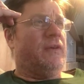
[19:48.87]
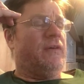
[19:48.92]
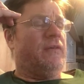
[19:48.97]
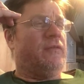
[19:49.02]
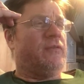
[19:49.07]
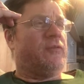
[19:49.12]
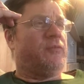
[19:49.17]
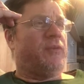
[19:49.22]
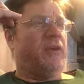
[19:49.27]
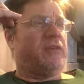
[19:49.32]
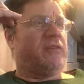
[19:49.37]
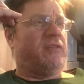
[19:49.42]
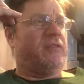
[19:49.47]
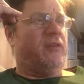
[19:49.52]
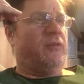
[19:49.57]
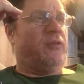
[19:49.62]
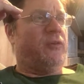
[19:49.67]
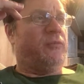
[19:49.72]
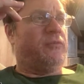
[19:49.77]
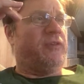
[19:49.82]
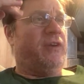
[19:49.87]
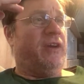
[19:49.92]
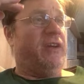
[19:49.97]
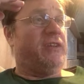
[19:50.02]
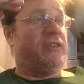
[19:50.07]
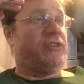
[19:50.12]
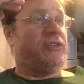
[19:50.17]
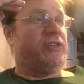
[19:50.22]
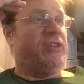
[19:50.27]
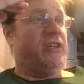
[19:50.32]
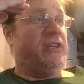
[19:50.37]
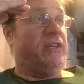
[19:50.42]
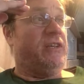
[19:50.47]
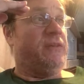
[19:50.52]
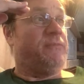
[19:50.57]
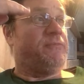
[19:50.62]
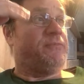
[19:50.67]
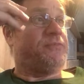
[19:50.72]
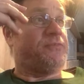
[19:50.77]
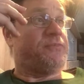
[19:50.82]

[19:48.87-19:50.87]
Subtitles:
was practicing some Tai Chi